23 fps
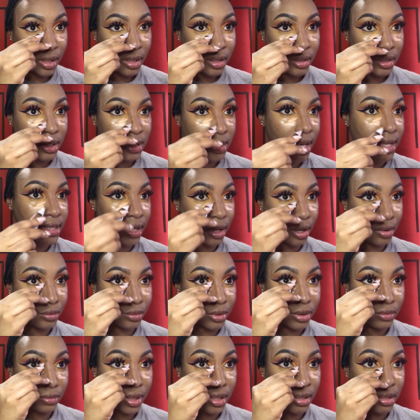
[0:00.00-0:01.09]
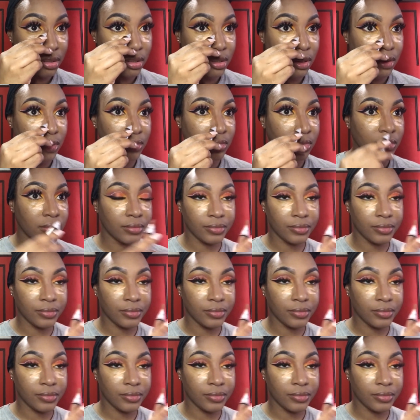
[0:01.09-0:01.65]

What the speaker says: from LA Girl